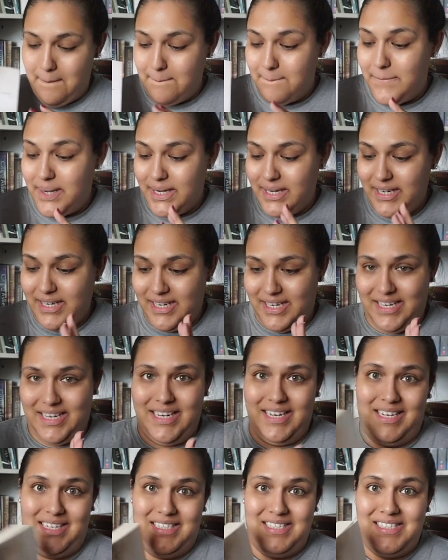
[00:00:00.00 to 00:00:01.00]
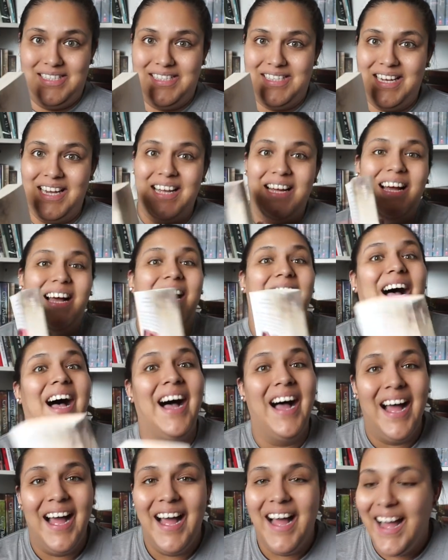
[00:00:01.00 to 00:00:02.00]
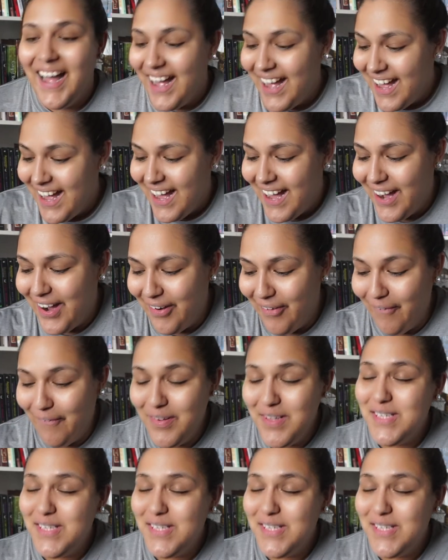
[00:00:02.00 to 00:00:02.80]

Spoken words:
But yes. Oh,